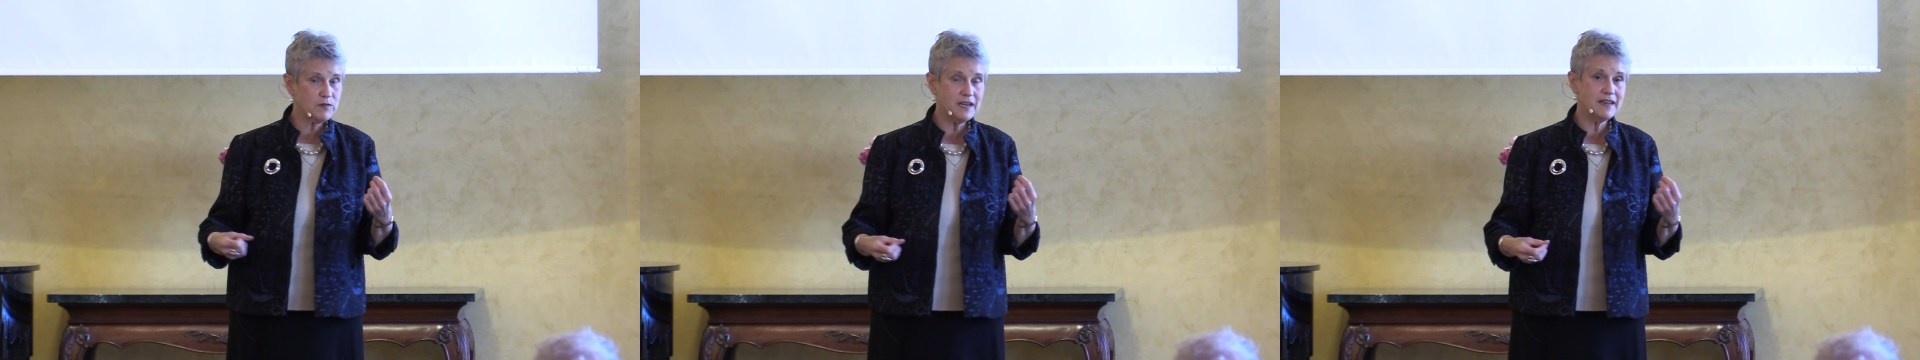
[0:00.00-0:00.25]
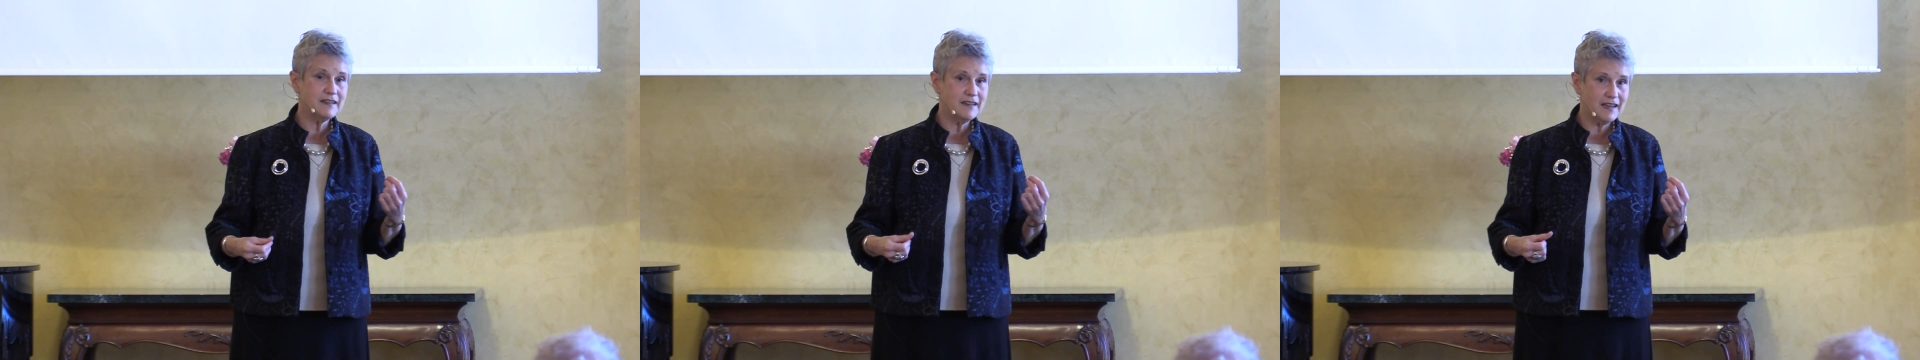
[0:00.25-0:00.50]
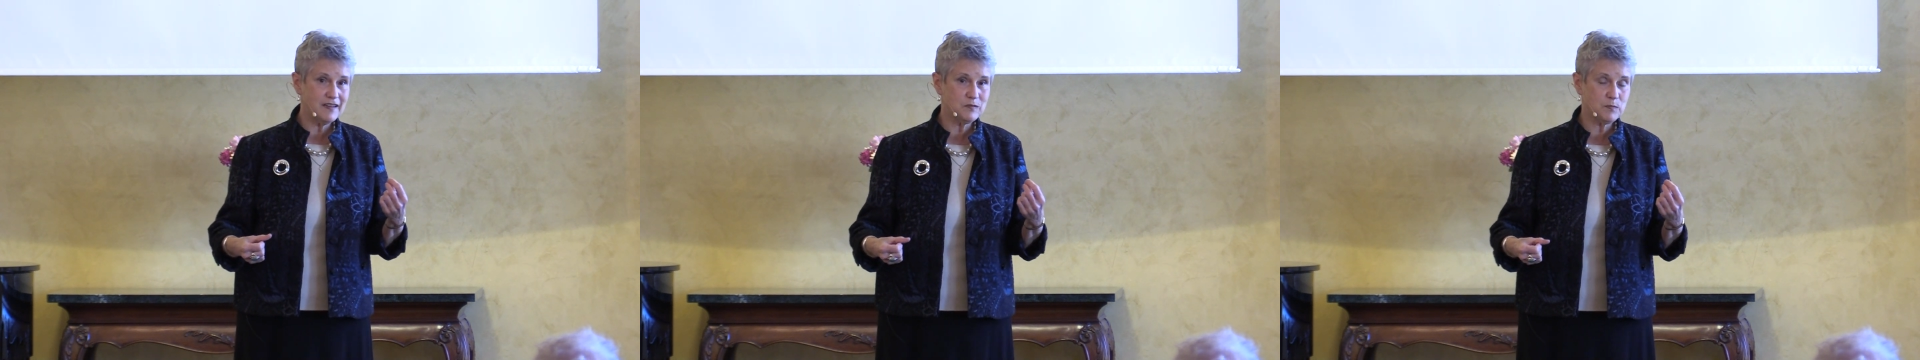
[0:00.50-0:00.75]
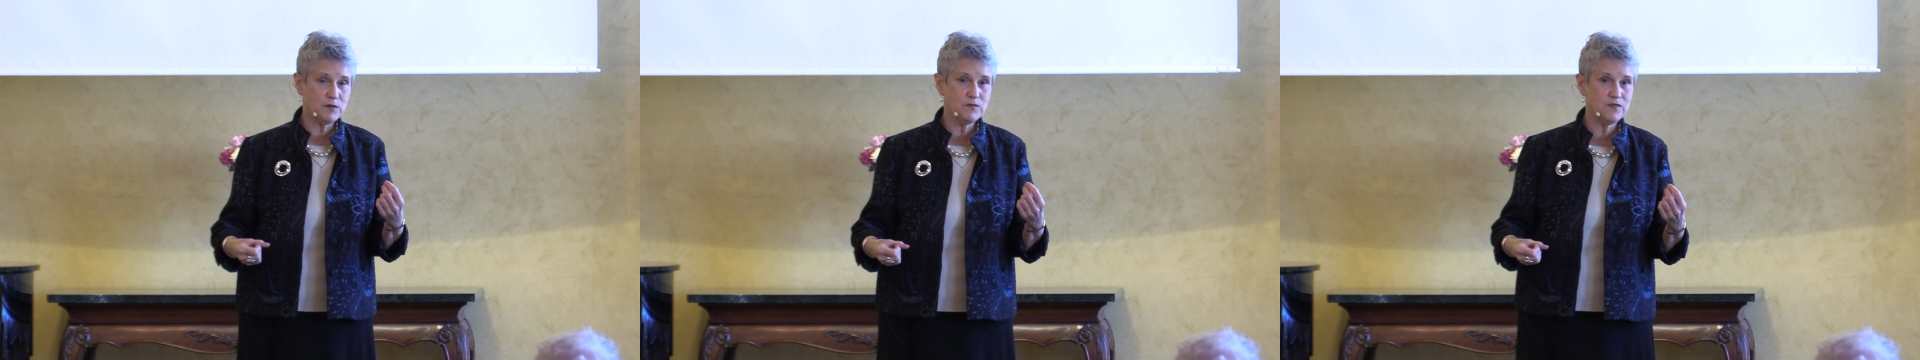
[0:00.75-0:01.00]
reading today is
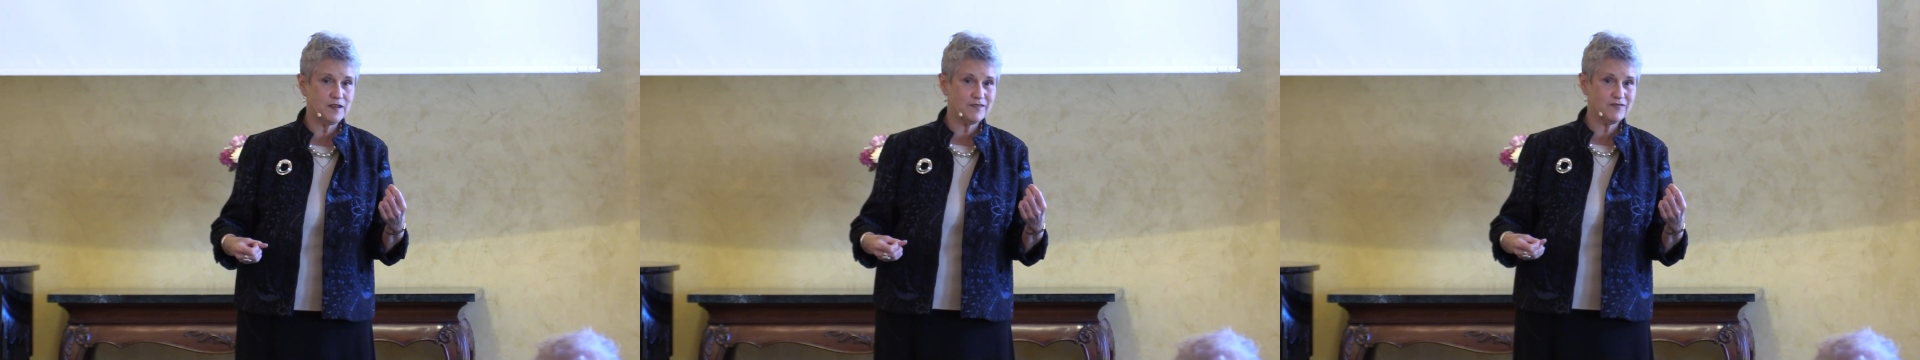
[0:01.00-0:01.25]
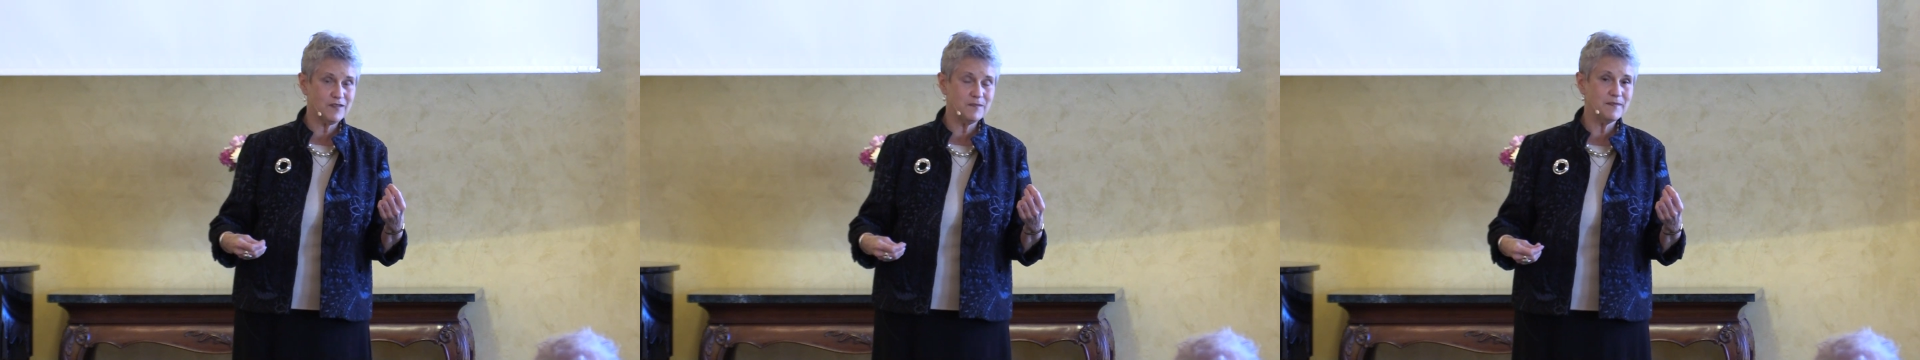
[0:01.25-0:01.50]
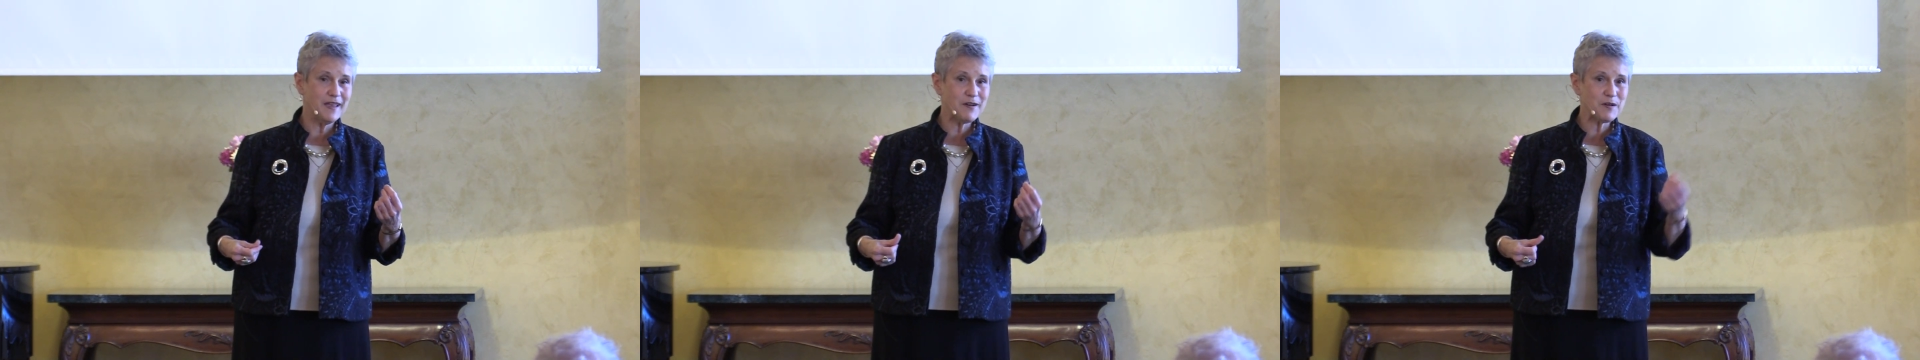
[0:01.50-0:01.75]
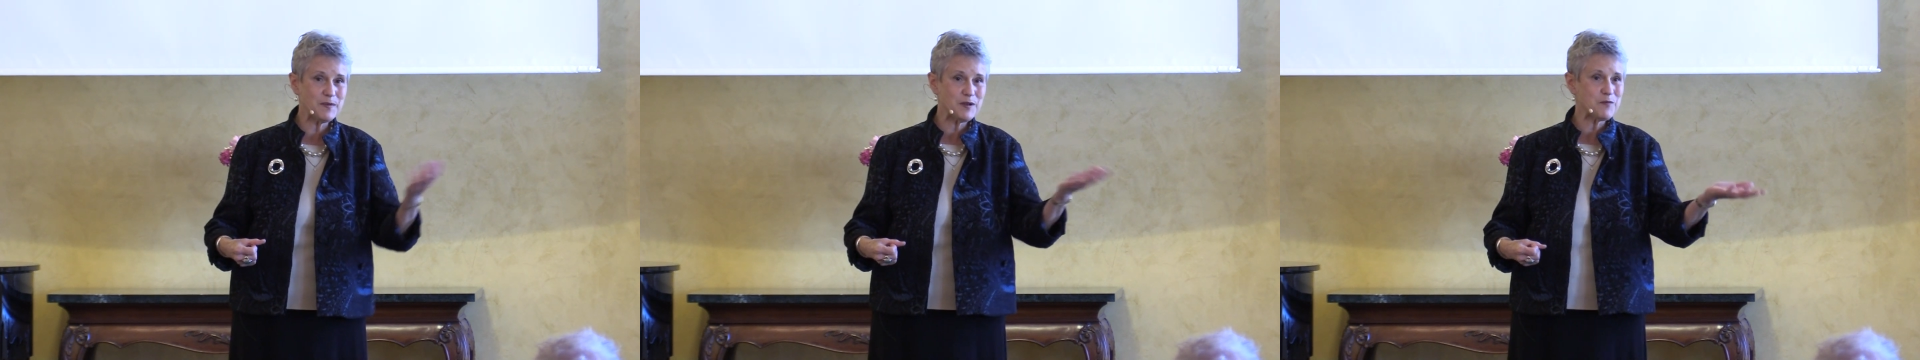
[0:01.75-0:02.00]
perfect from
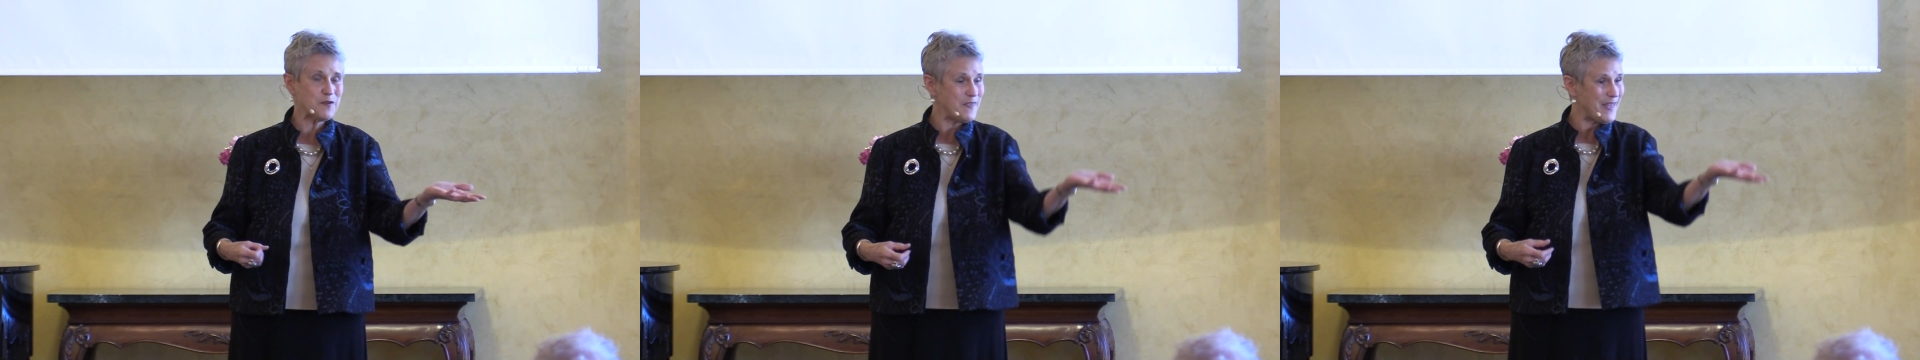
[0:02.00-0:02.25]
Eric Butterworth,